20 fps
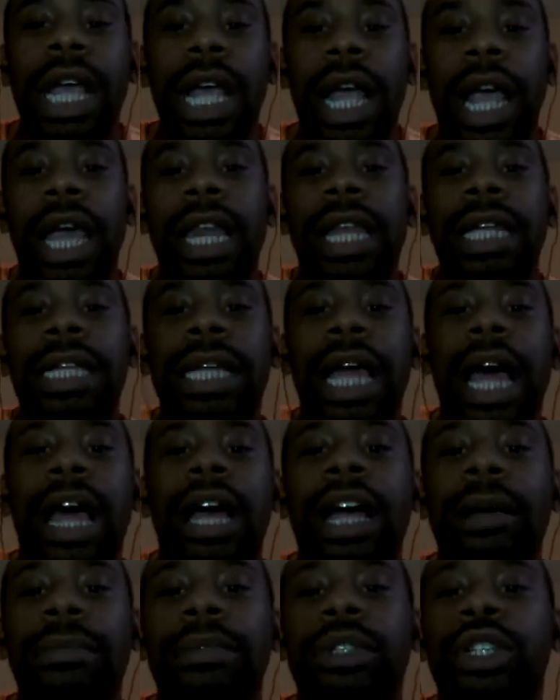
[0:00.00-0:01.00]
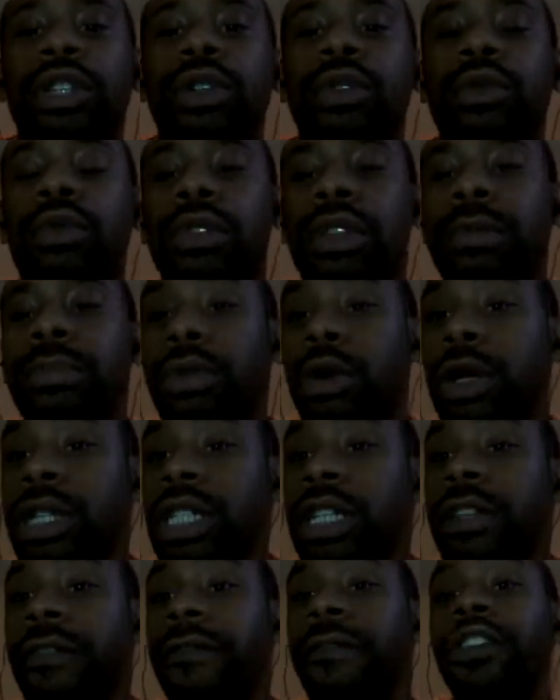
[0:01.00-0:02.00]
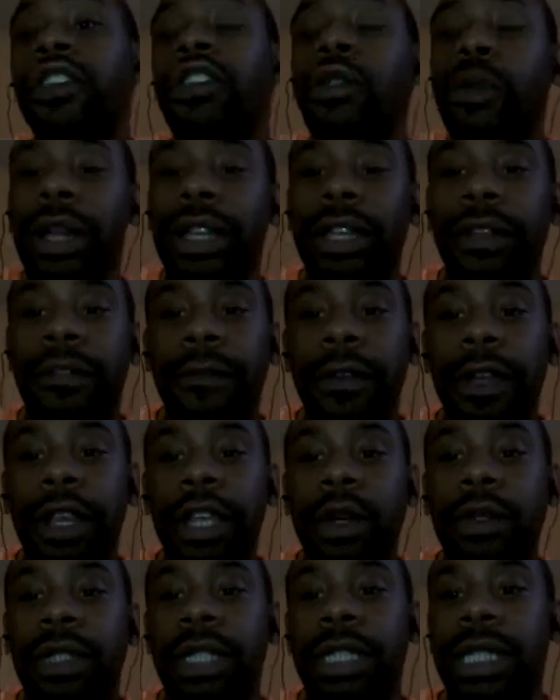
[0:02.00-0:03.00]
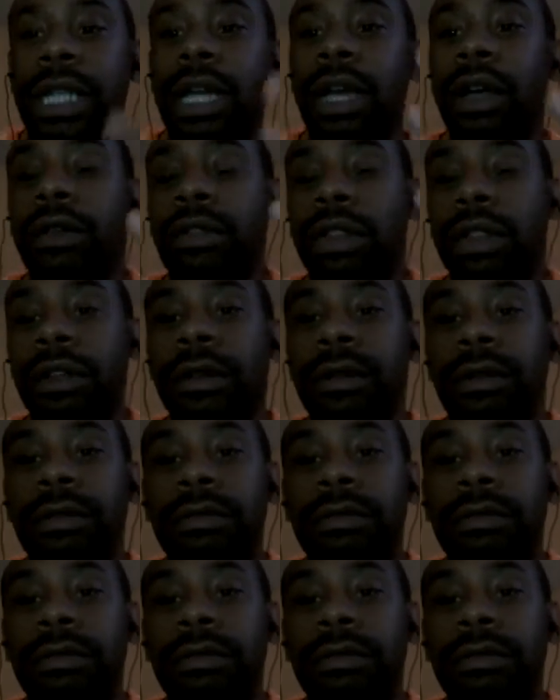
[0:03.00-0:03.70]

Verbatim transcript: and it's not up to the person viewing the video to tell the,